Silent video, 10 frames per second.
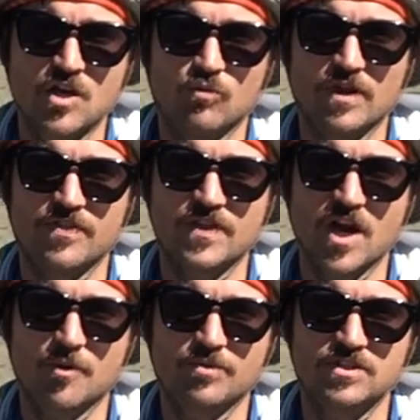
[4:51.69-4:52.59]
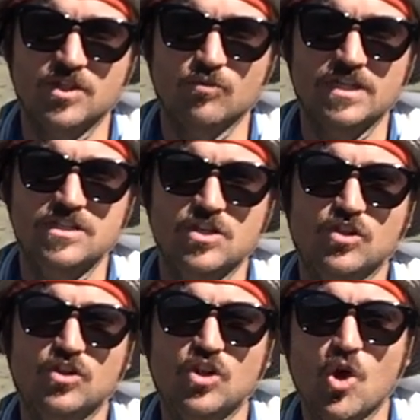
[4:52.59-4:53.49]
with the upper Dinwoody to
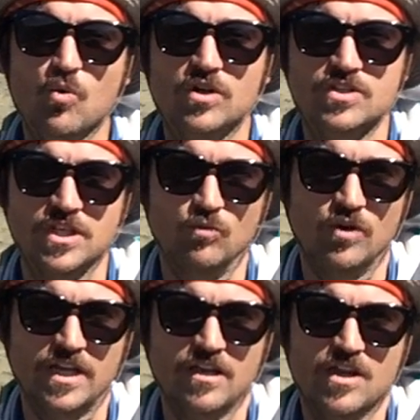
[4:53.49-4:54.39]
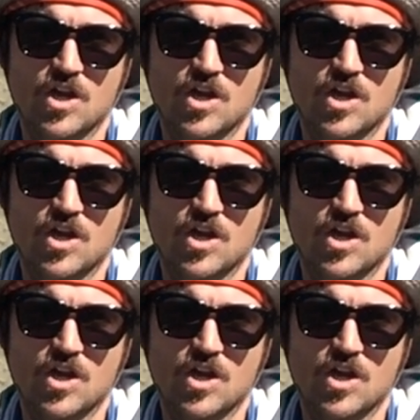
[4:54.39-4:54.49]
the lower Dinwoody,